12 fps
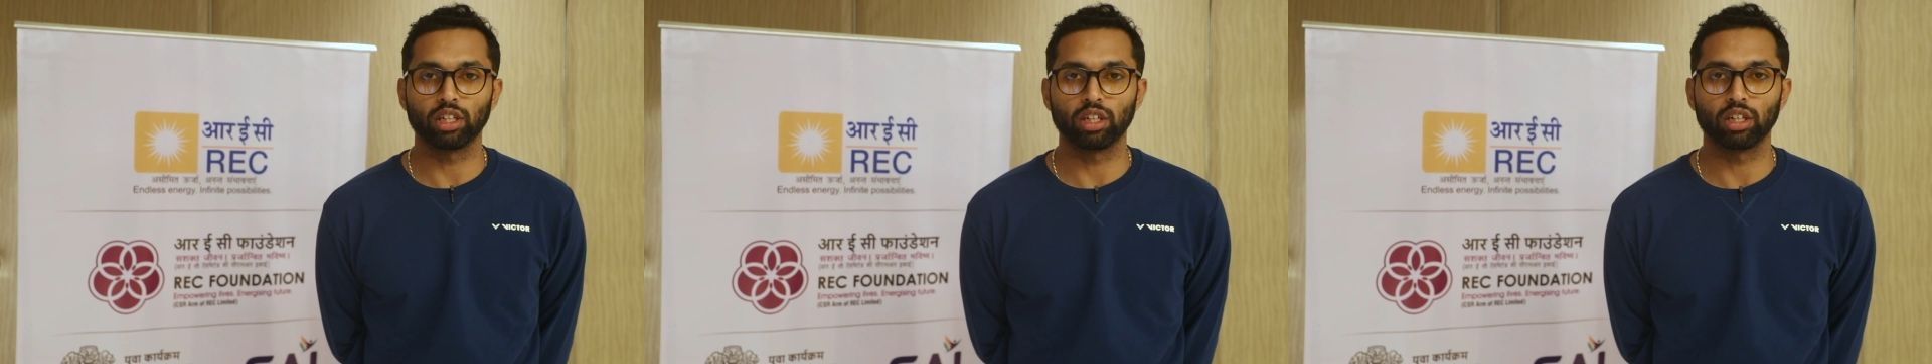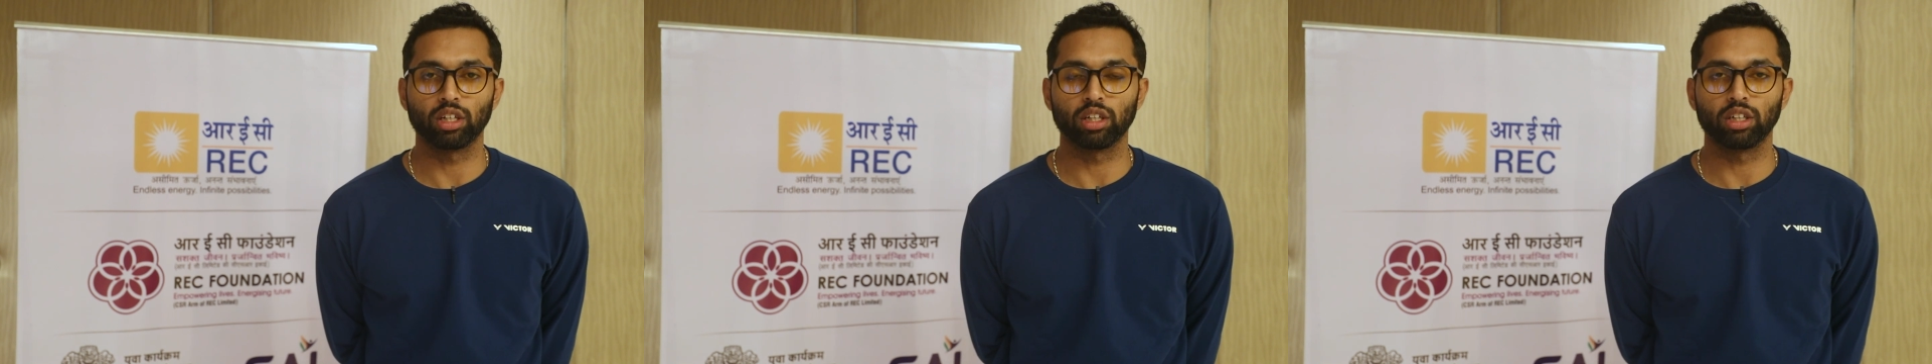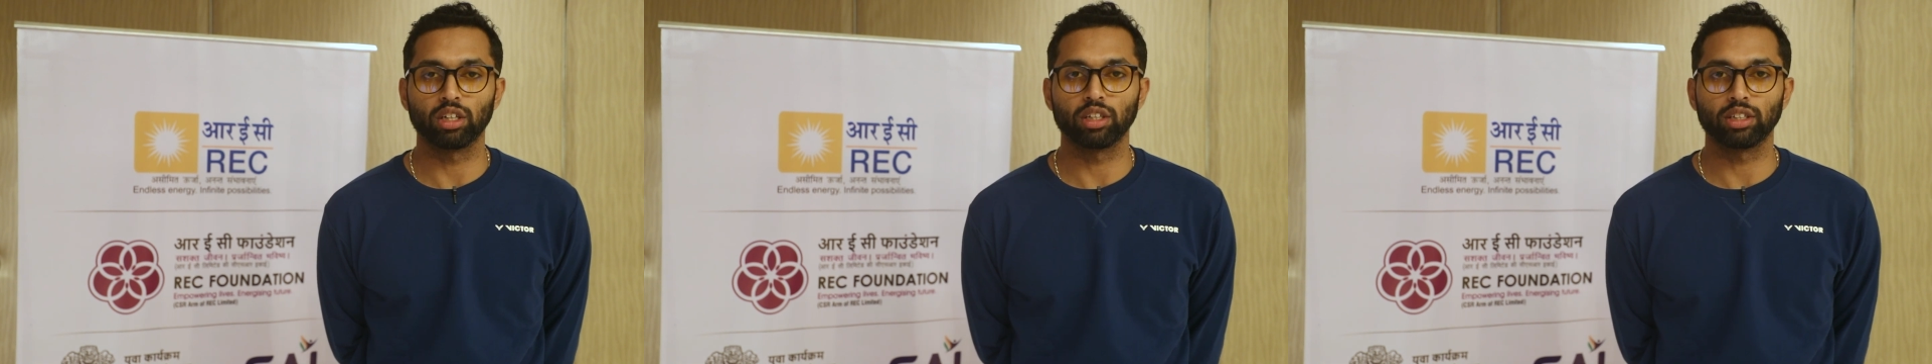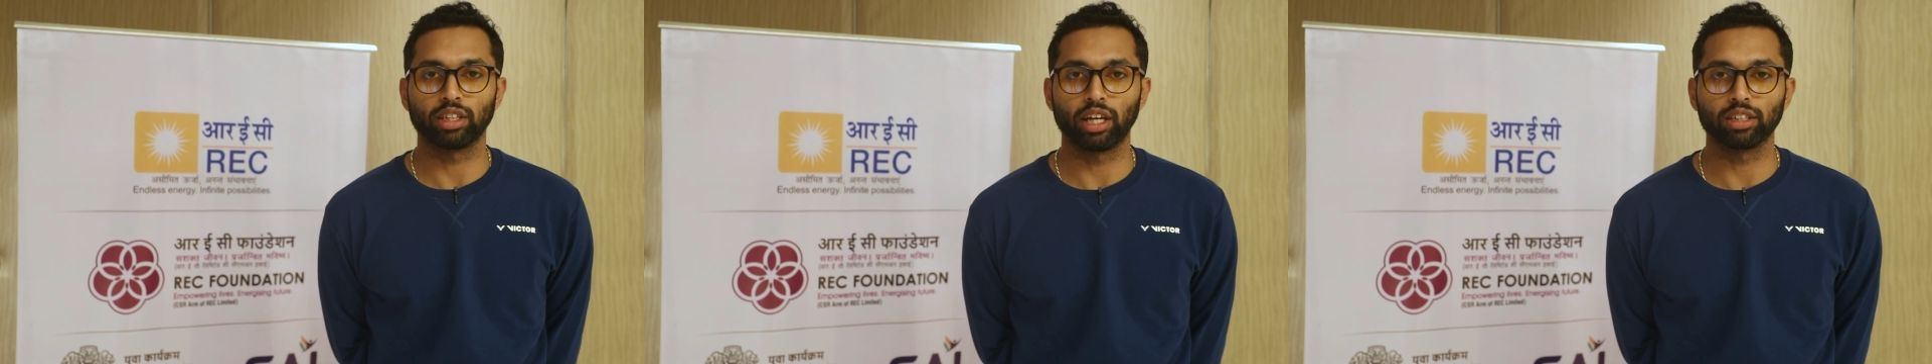and
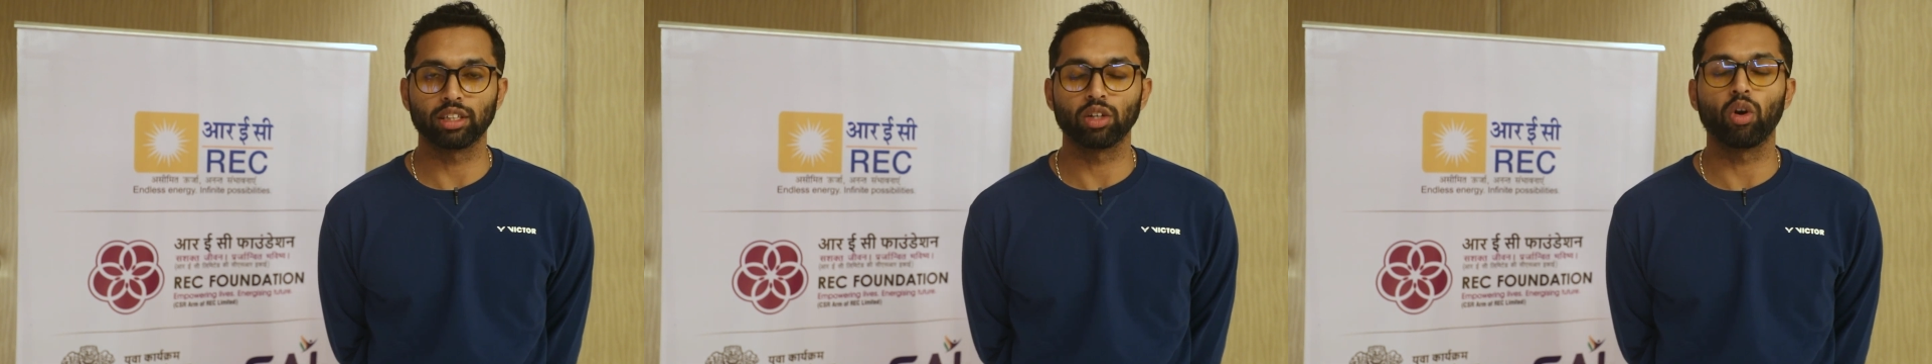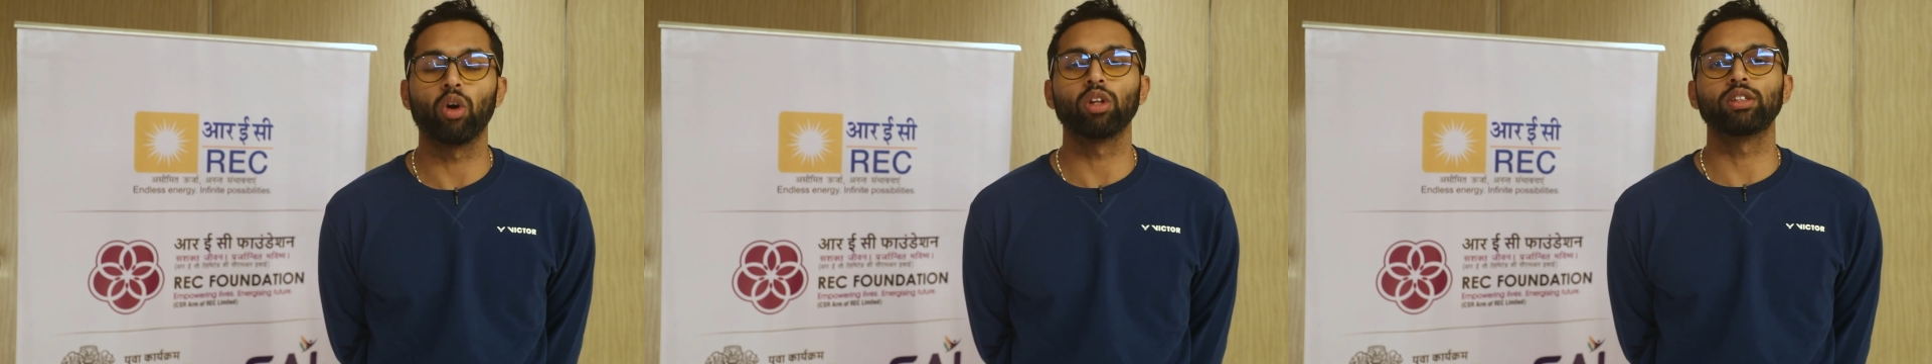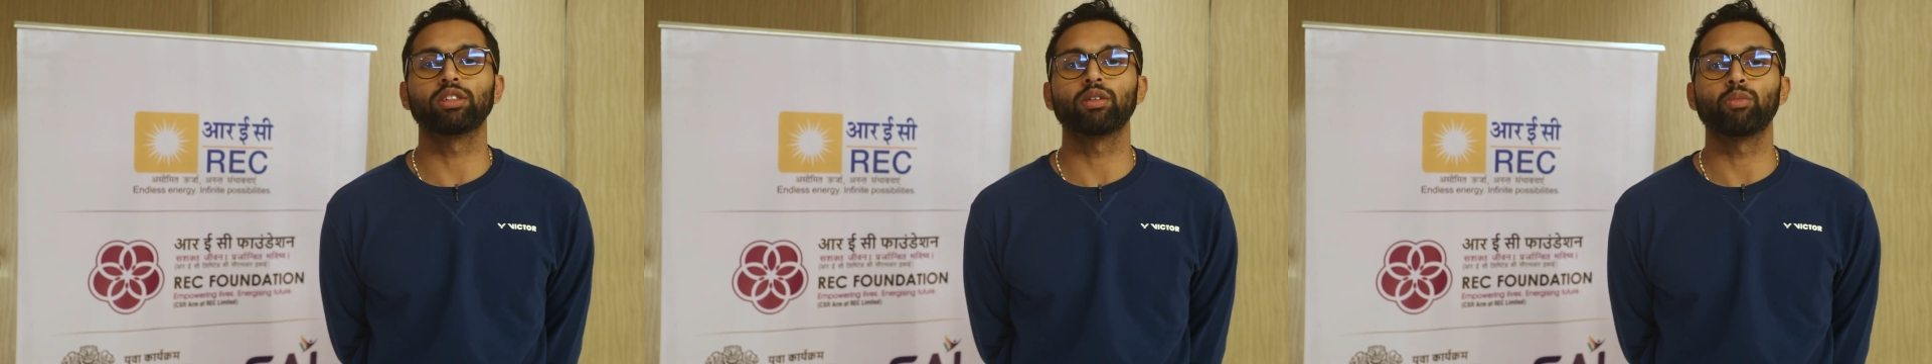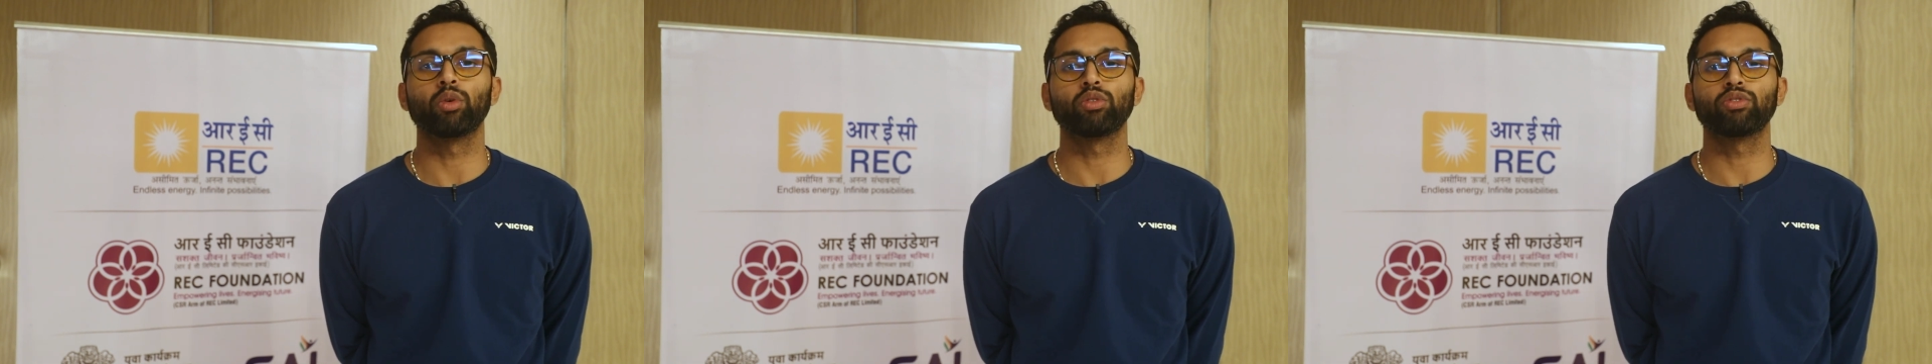thanking all the support